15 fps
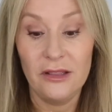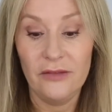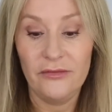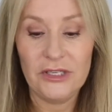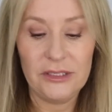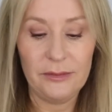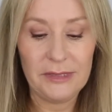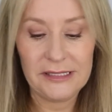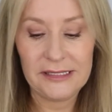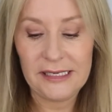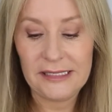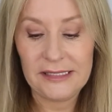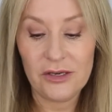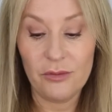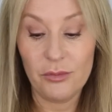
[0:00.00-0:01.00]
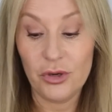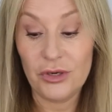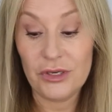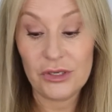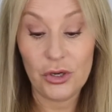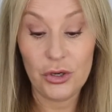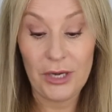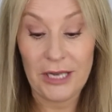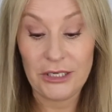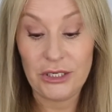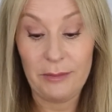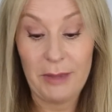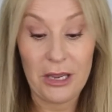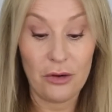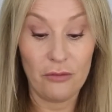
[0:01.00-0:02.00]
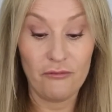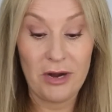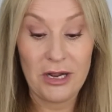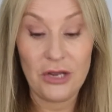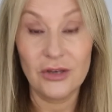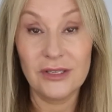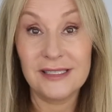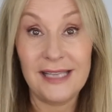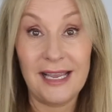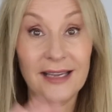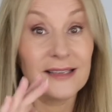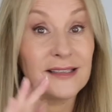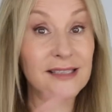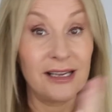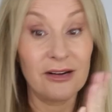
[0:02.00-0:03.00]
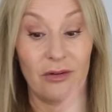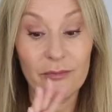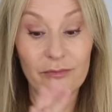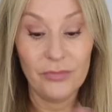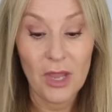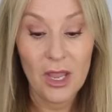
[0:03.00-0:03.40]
the vitamin C serum could actually make a really good second serum.